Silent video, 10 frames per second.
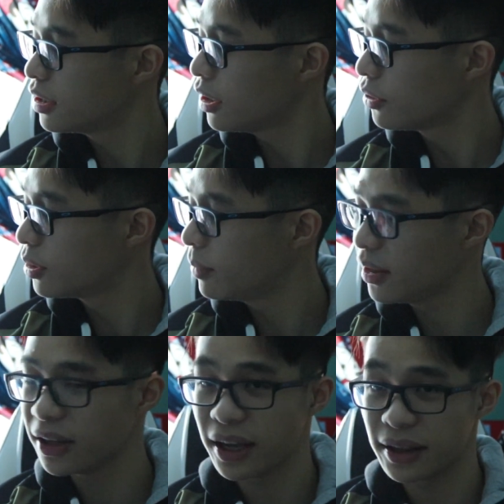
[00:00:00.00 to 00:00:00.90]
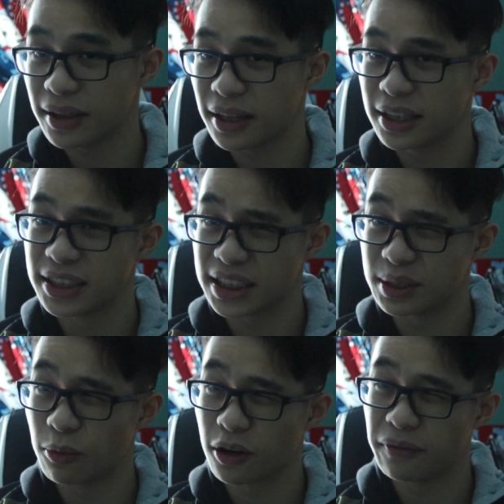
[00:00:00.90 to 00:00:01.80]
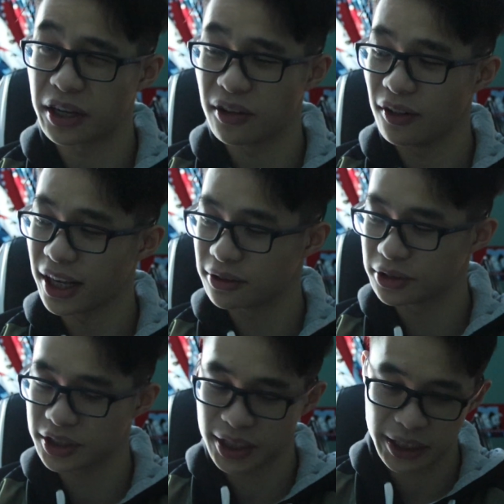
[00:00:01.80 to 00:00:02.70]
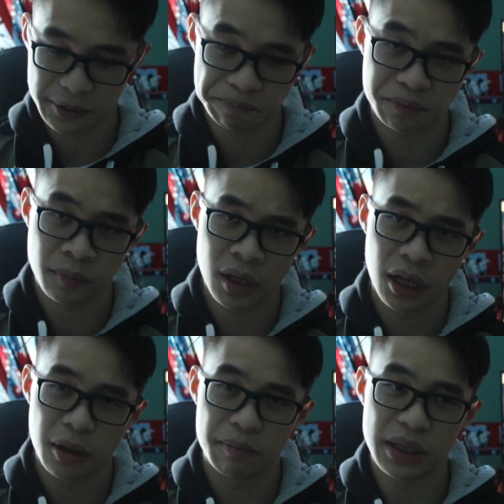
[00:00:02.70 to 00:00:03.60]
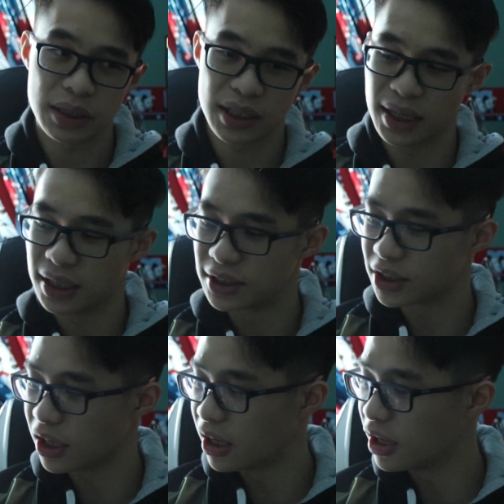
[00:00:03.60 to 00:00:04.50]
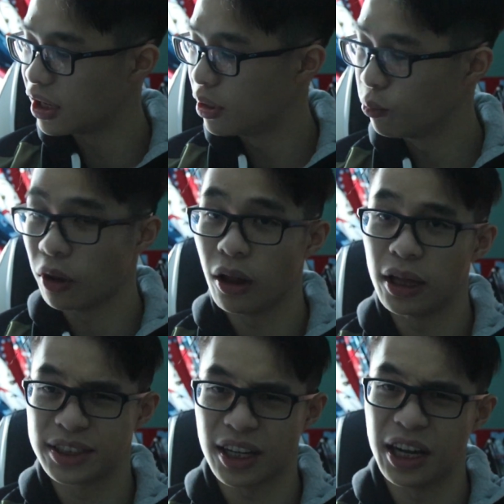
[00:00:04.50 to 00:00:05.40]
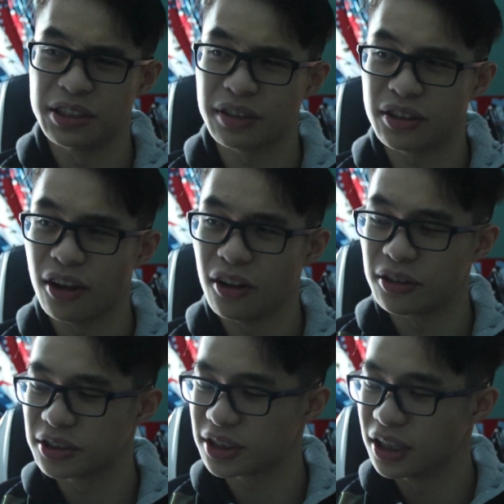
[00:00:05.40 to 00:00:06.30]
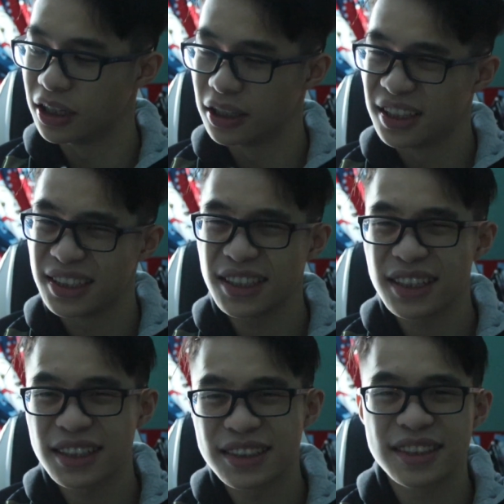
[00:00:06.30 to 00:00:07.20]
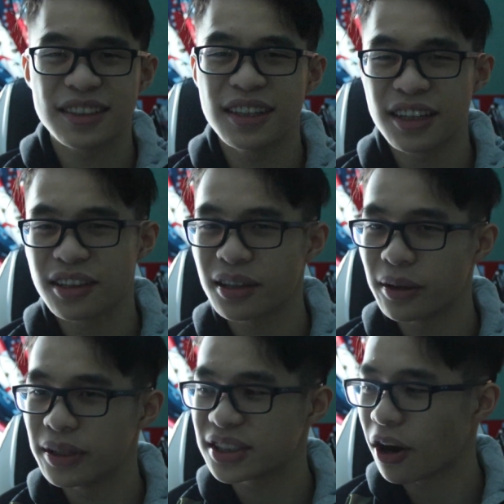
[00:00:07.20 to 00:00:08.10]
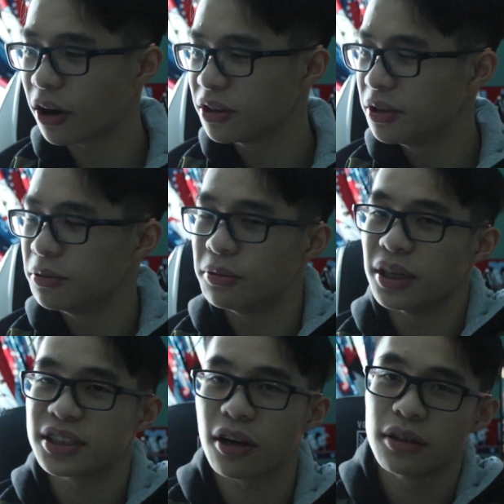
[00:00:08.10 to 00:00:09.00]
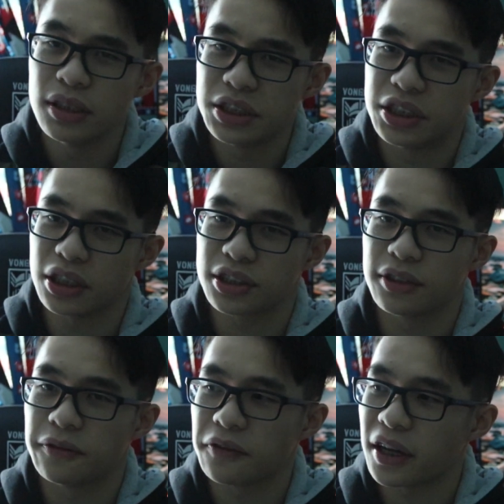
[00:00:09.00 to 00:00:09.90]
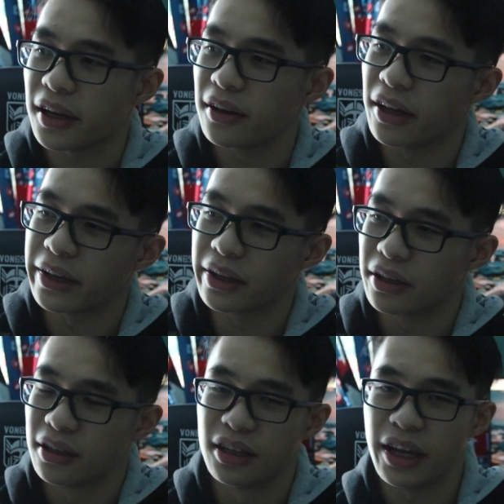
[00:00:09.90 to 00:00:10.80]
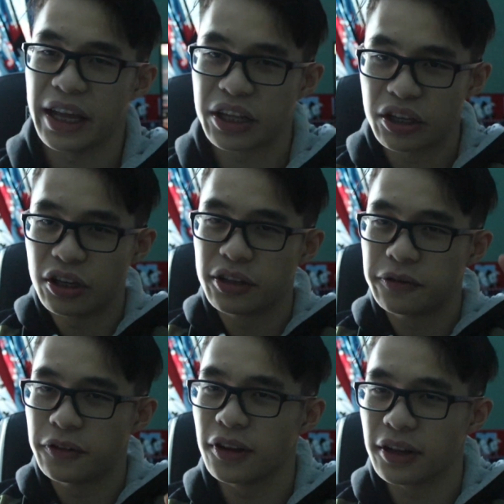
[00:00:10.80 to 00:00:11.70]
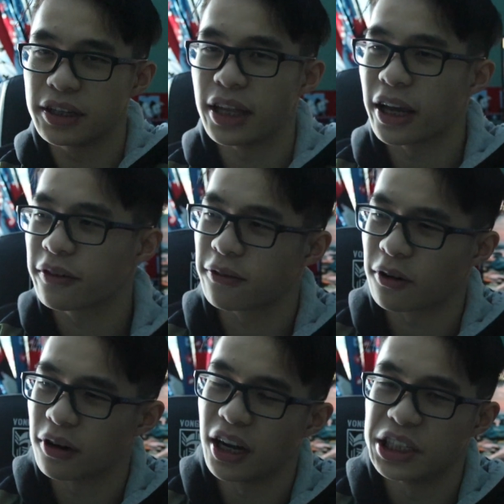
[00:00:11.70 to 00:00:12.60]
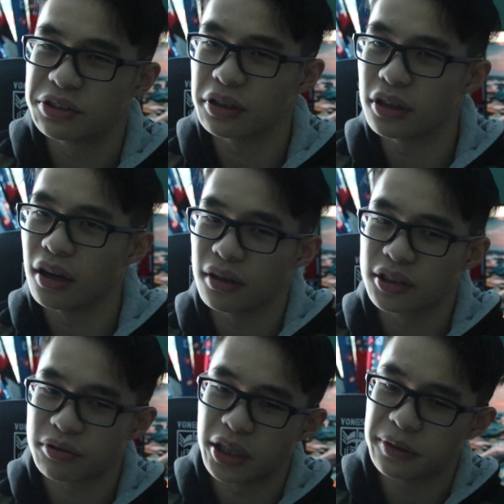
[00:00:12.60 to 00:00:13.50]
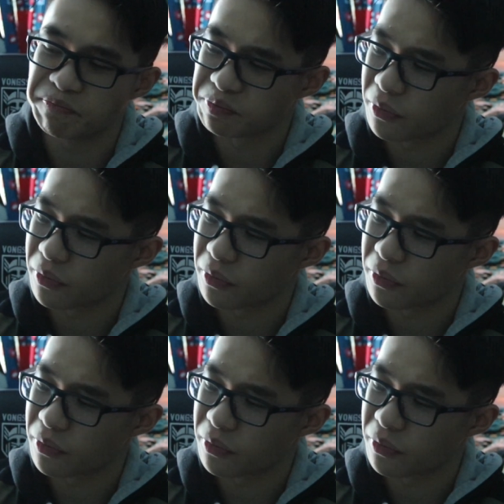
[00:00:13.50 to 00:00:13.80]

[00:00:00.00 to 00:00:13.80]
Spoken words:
ultimately, I think this is more of a collector's thing because well, it's $100. I don't know, it's hard to justify like a good feeling deck for $100, right?